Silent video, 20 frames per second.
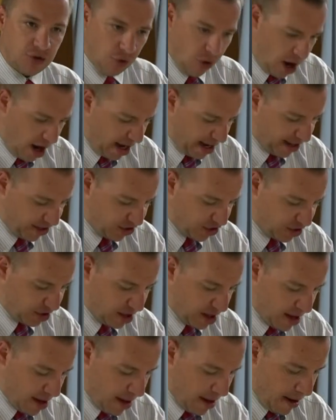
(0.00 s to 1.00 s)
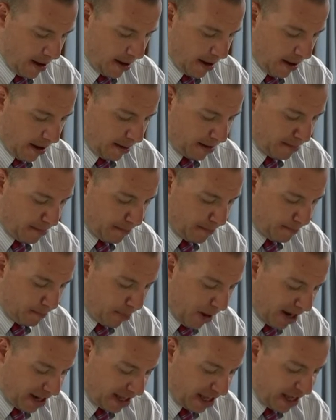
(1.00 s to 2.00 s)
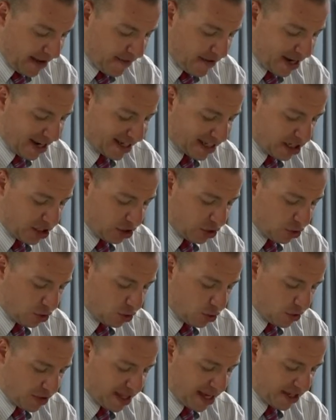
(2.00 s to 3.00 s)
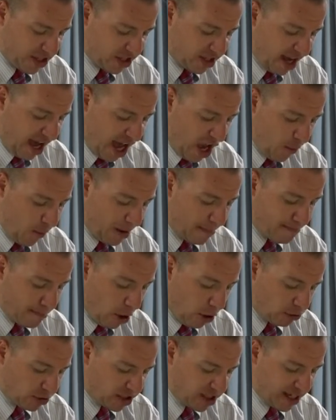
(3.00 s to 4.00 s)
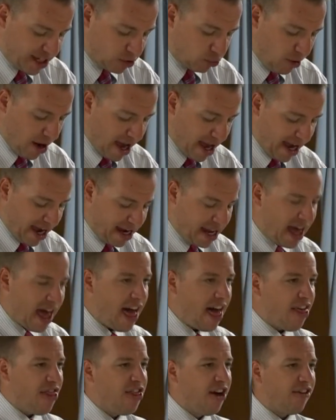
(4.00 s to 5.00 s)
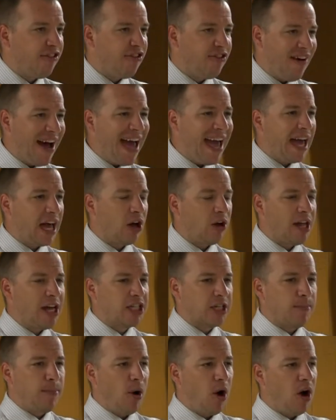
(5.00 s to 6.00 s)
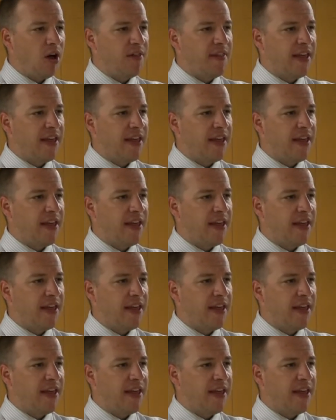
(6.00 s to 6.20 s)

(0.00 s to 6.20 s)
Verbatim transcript: Christ. But even unto this day, when Moses read, the veil is upon